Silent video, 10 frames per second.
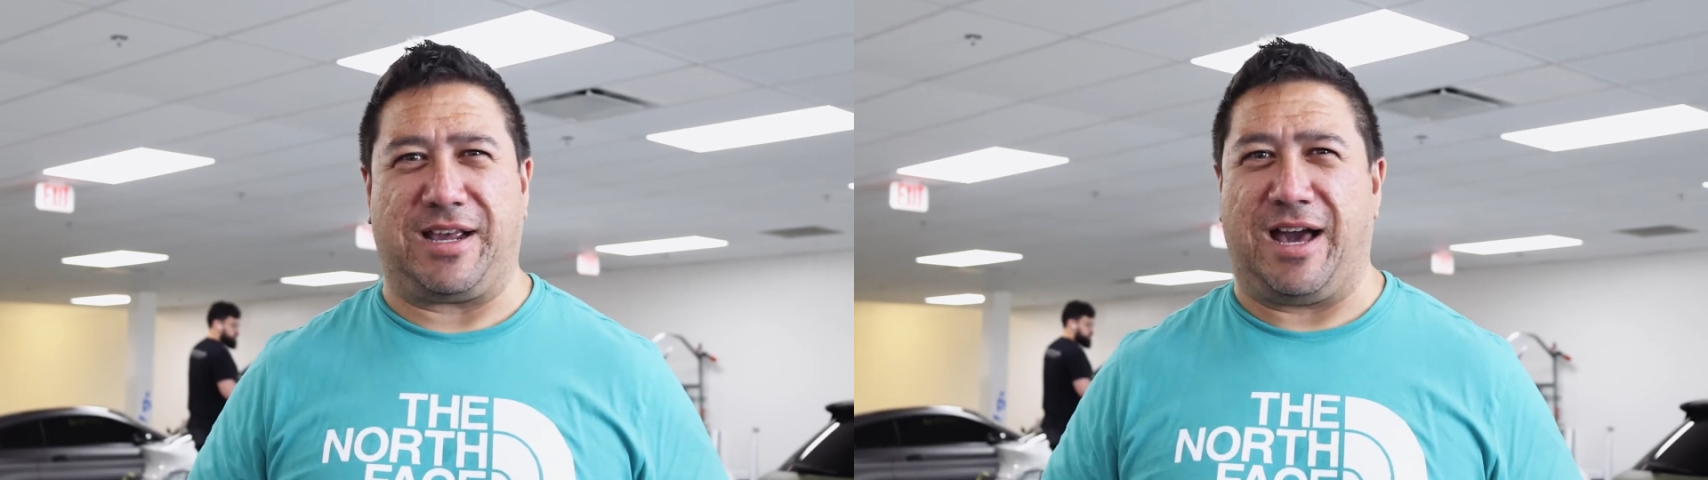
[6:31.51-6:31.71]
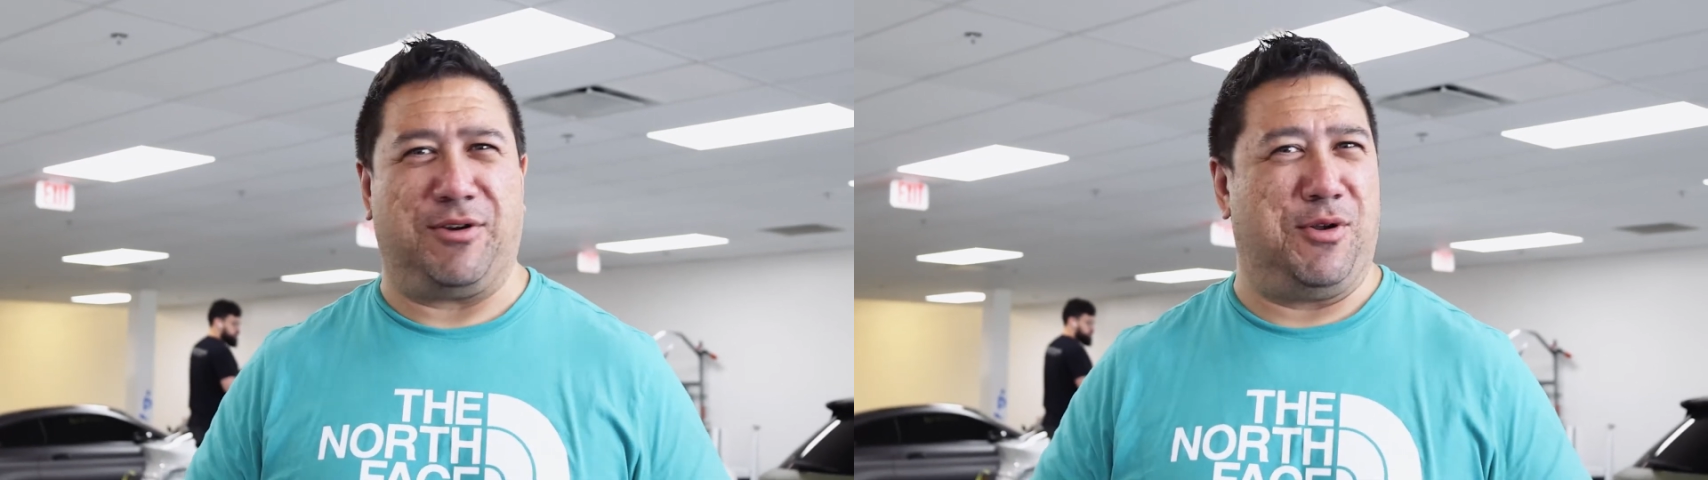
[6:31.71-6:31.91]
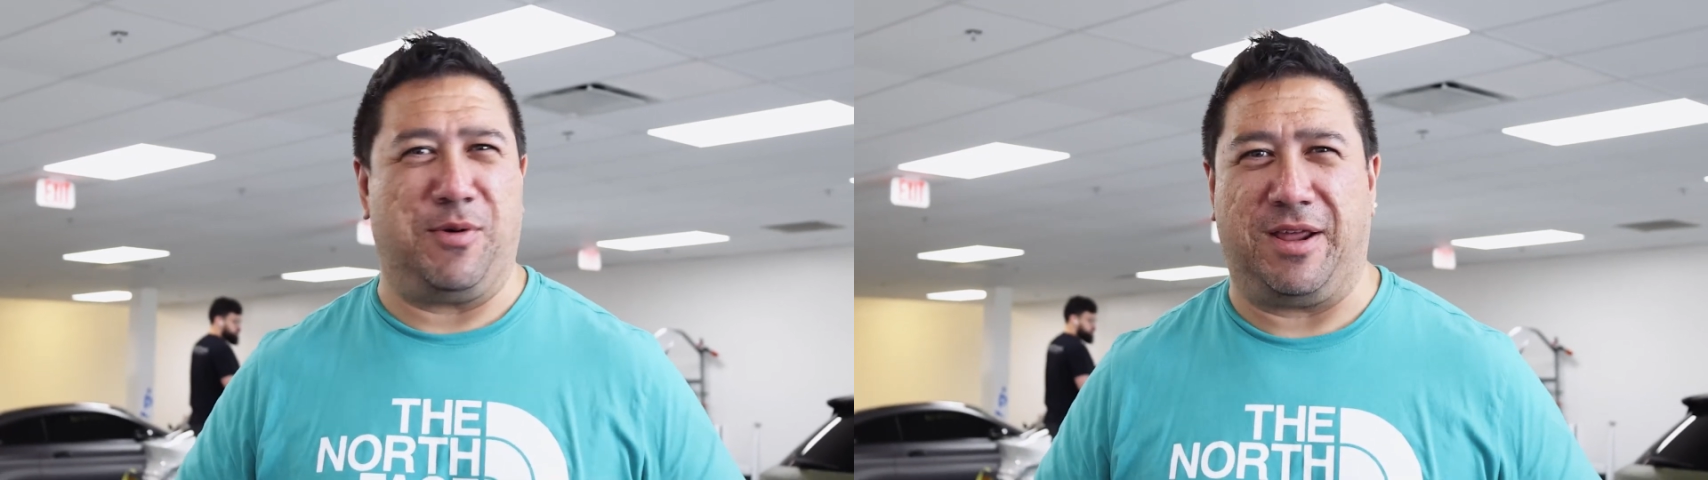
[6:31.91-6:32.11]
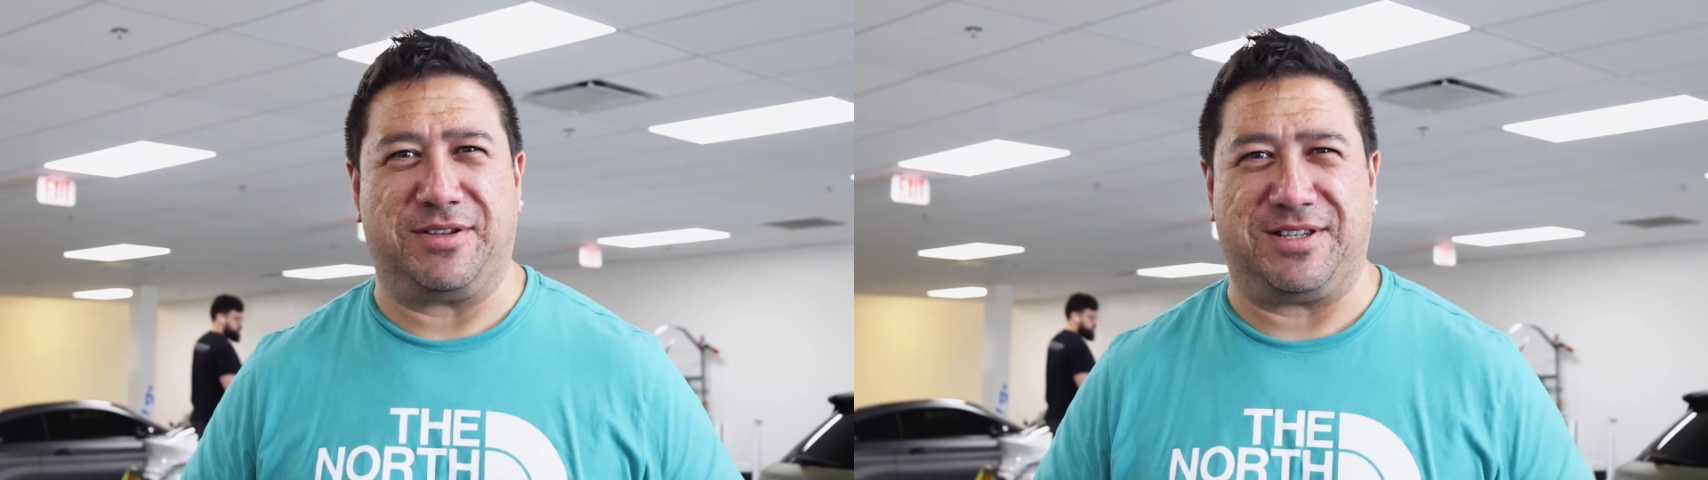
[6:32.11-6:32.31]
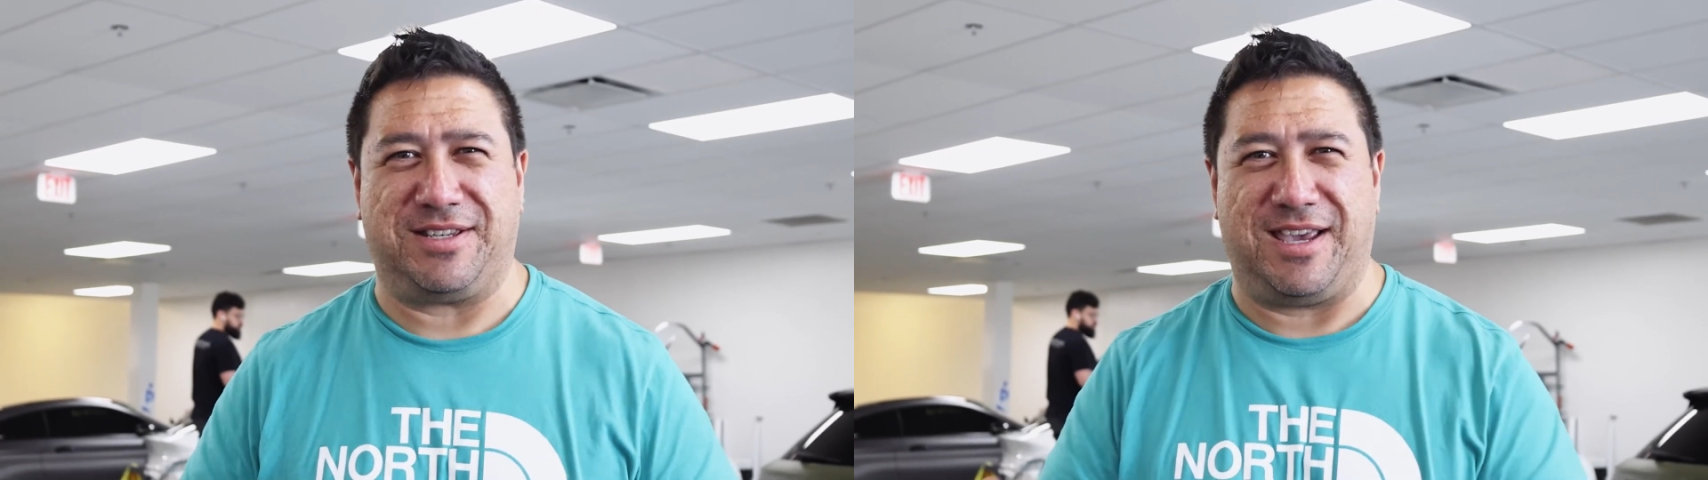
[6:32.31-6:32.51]
I don't know what
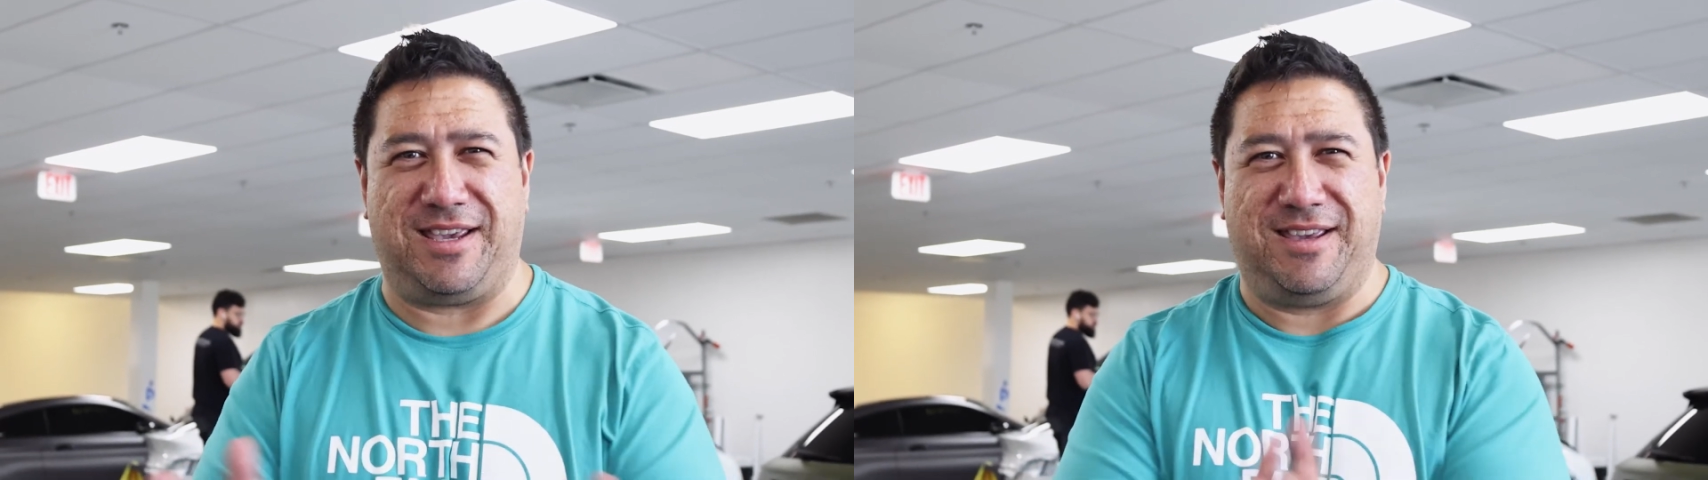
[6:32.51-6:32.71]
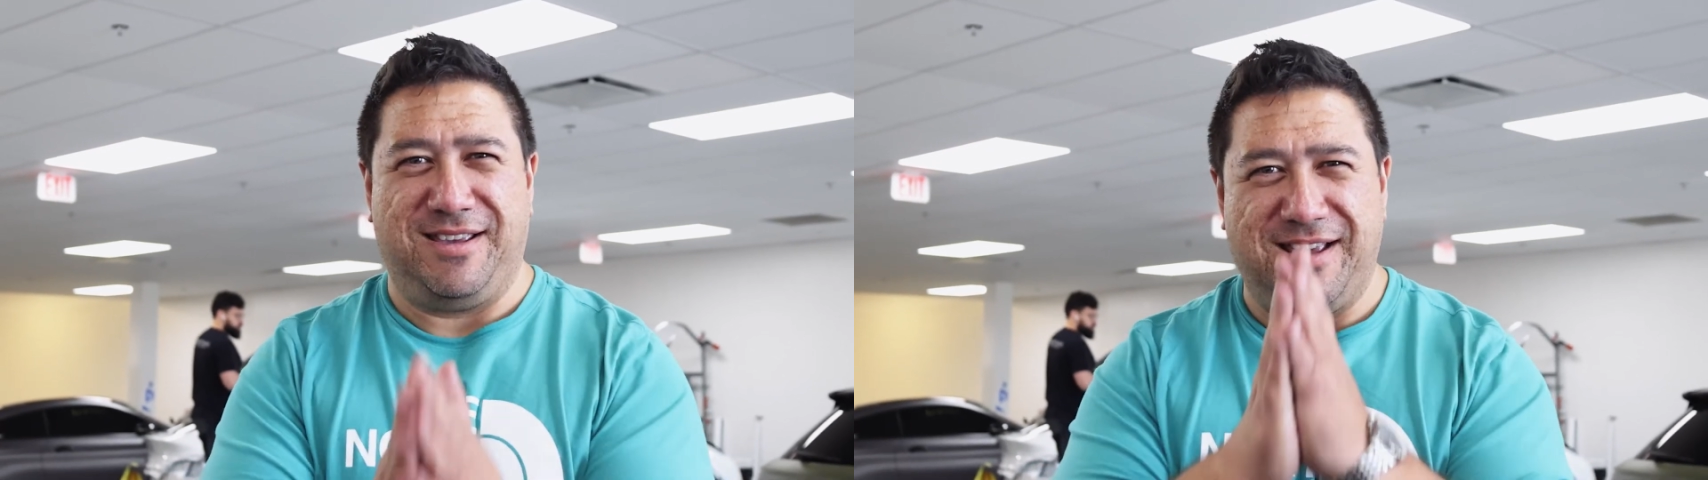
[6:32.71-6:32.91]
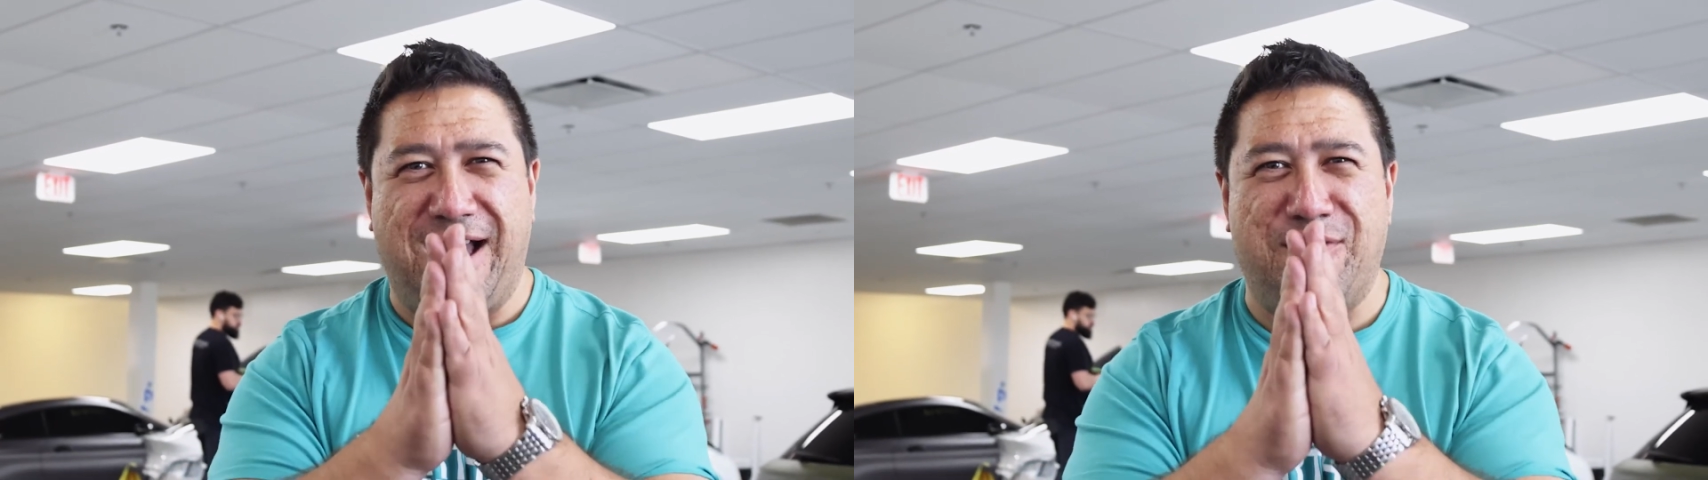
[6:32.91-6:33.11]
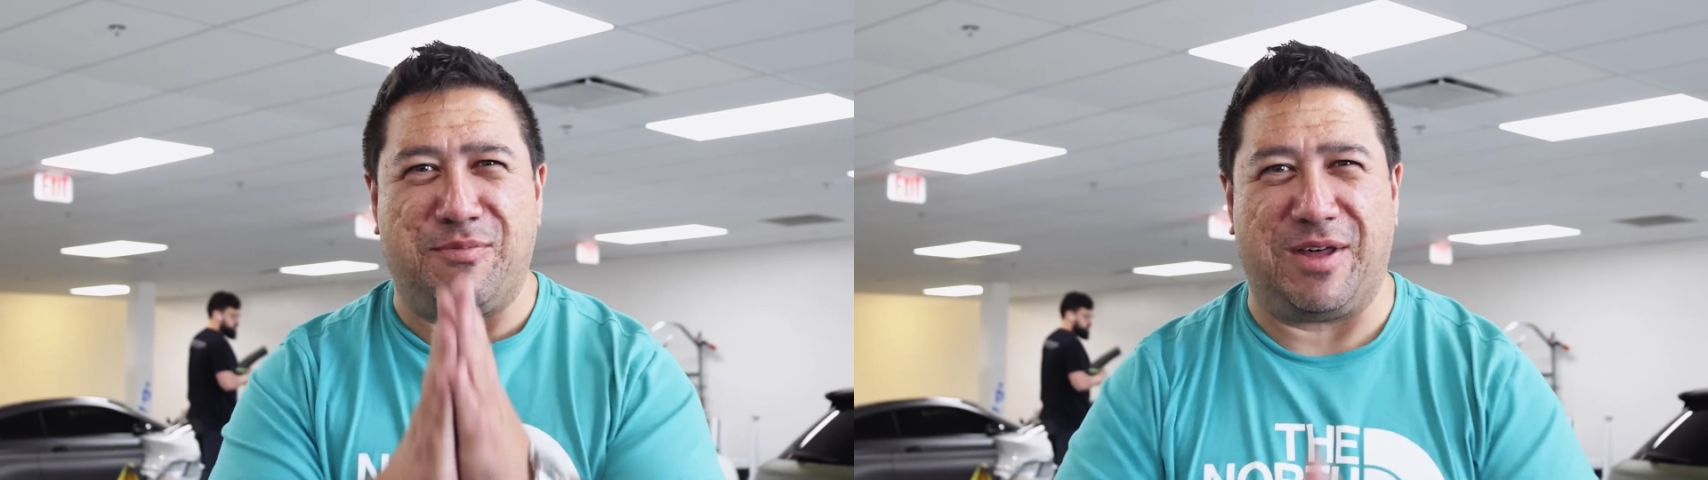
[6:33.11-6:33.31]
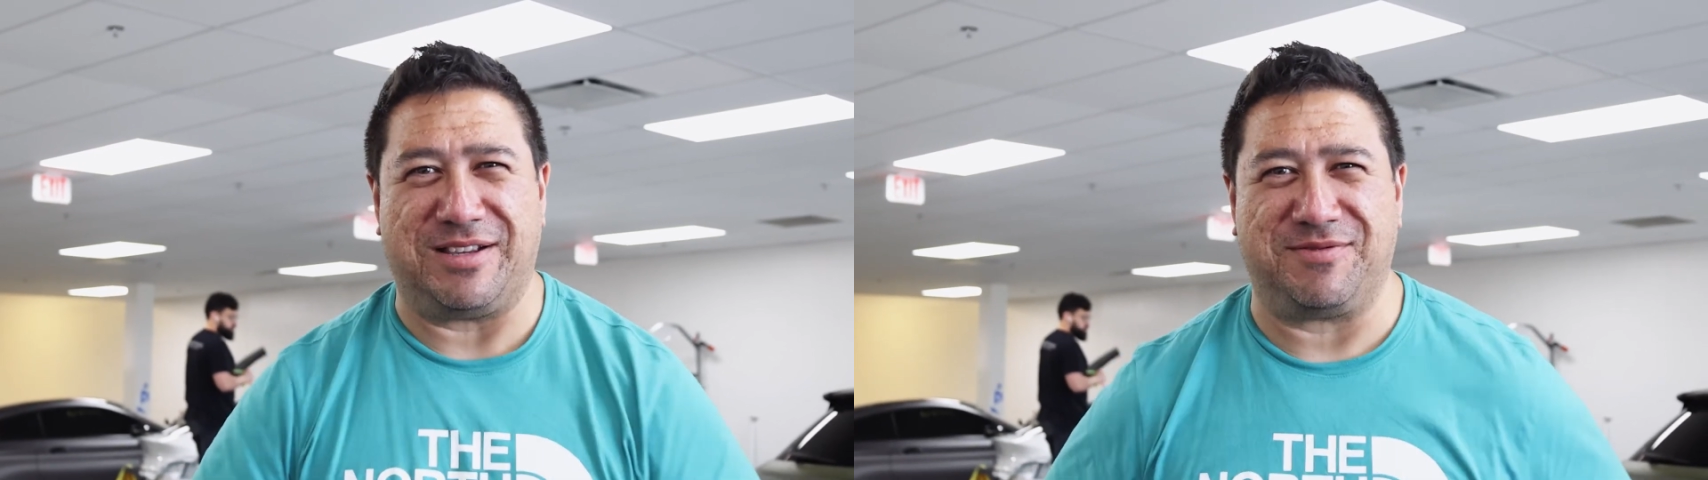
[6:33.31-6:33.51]
else to say. Have a
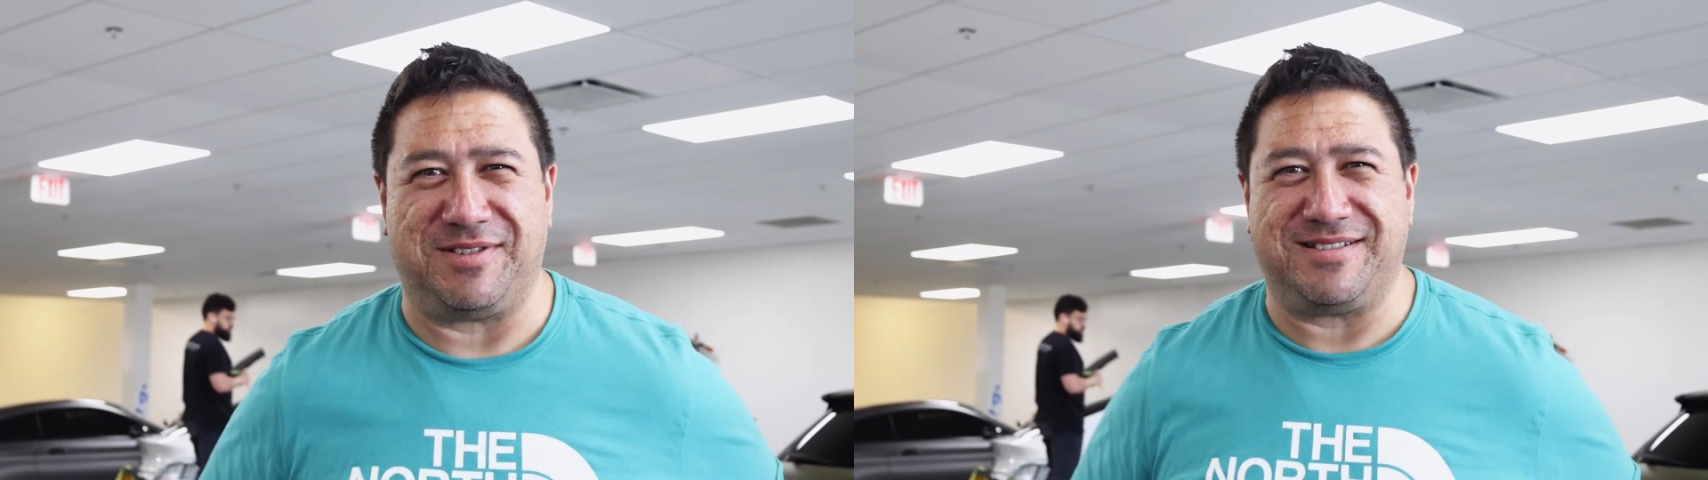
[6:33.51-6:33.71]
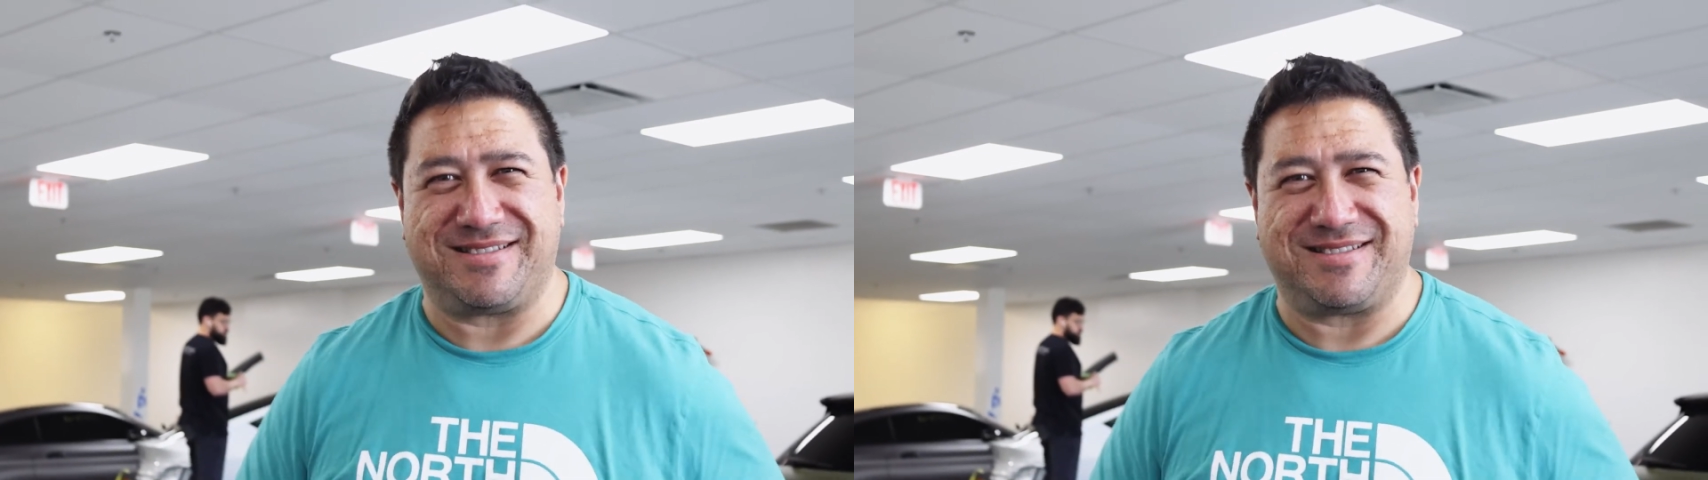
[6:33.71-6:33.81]
blessed one.